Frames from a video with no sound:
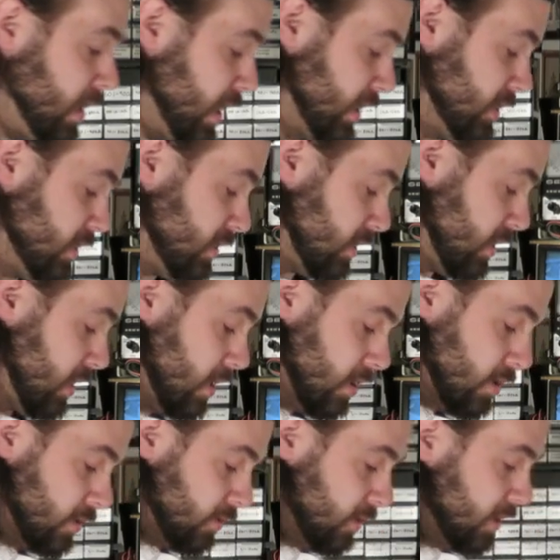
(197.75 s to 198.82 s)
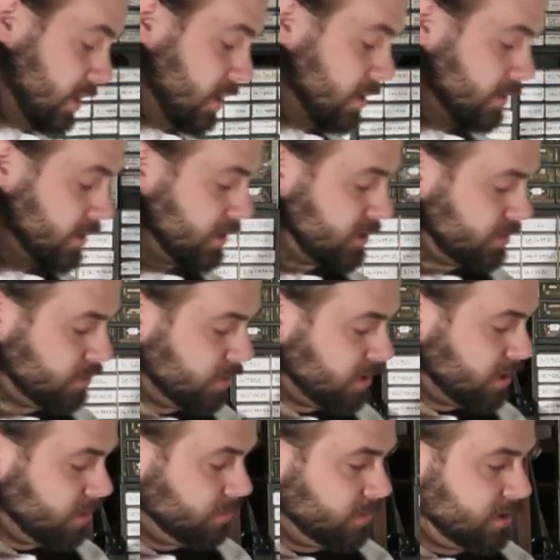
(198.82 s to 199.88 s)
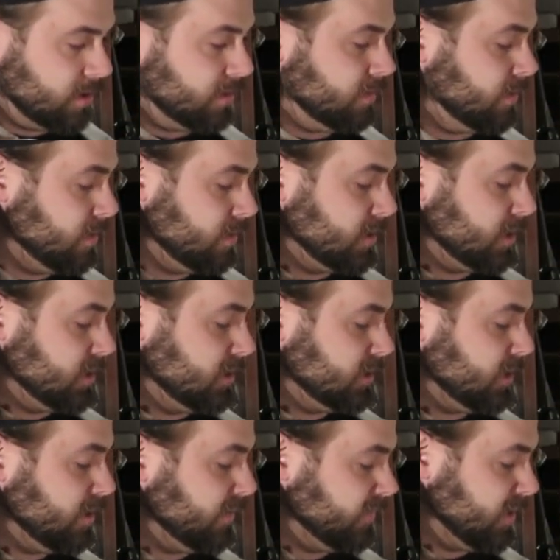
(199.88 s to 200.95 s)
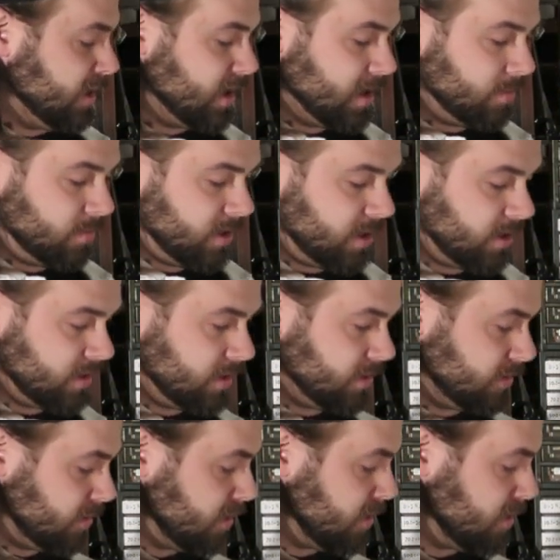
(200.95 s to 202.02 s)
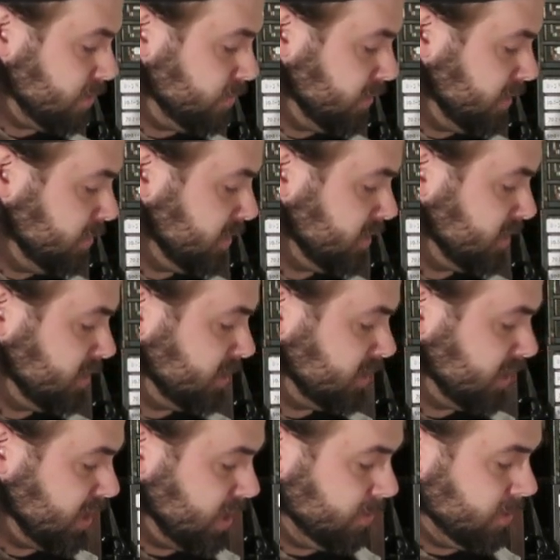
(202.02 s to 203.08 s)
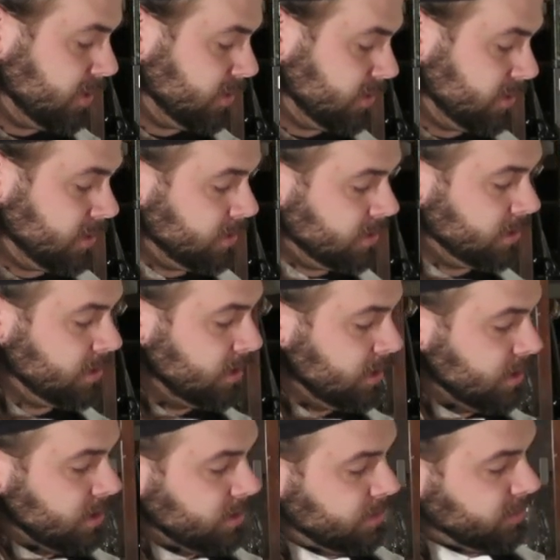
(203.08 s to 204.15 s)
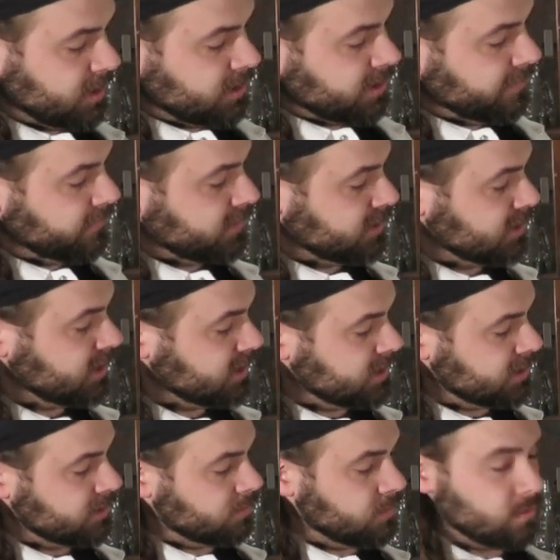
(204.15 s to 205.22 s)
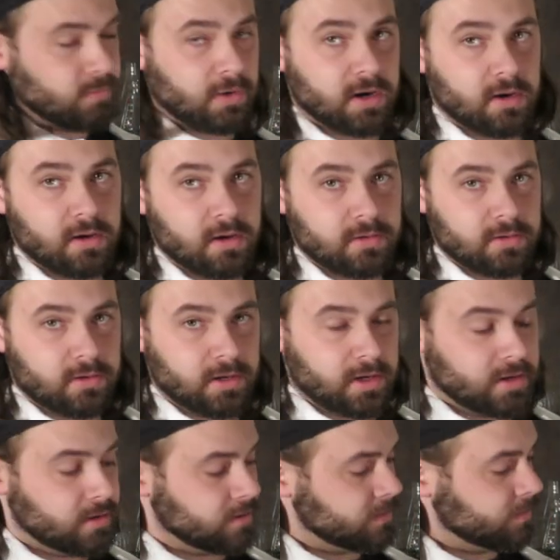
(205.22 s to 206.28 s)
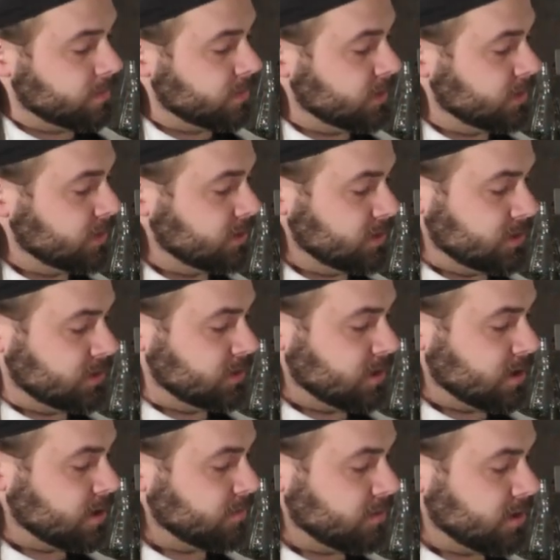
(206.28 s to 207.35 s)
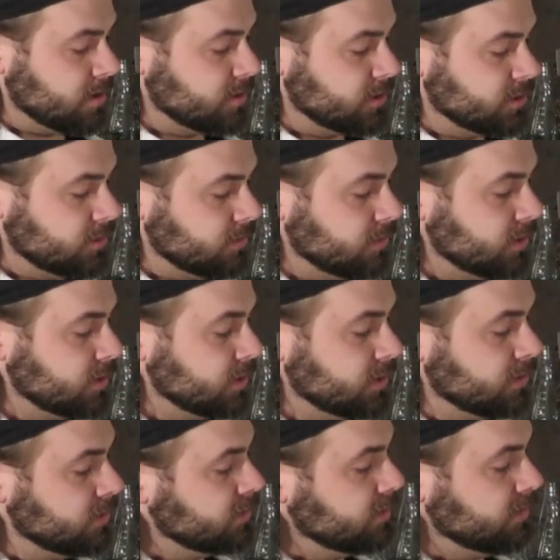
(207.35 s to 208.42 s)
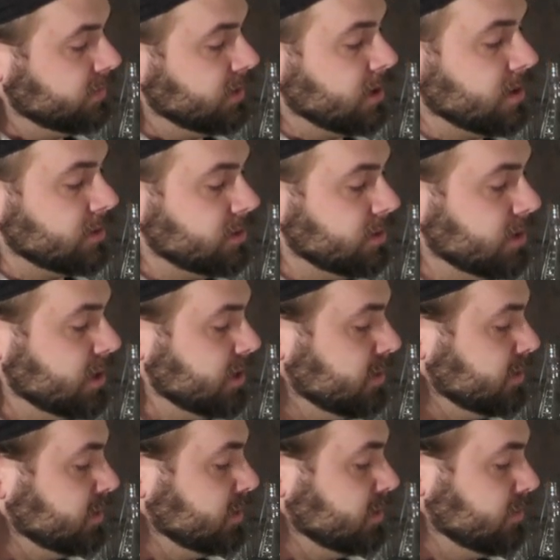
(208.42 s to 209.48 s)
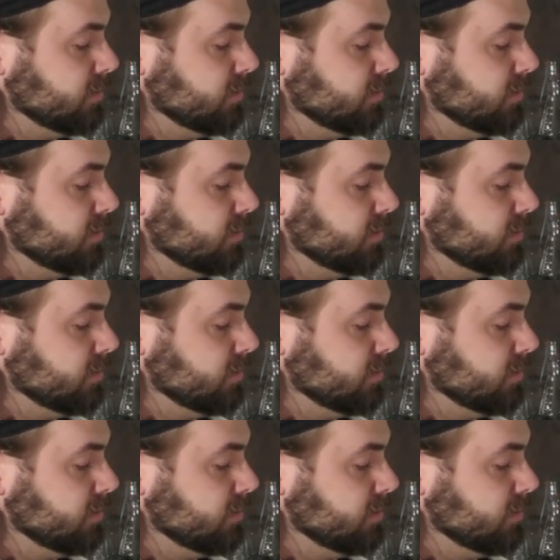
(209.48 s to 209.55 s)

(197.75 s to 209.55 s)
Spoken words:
I took all 3 of the alternators apart, but to conserve time, being that they're all pretty much the same. The big difference, this is a 1-wire alternator. This is the Hot Rodder's choice of the alternators.